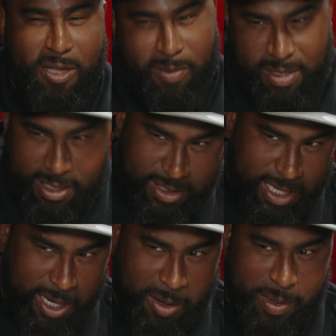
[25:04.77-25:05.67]
No one's going to
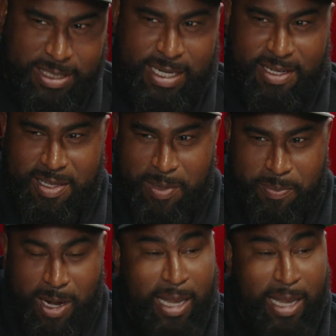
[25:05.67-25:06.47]
take care of my tenants and I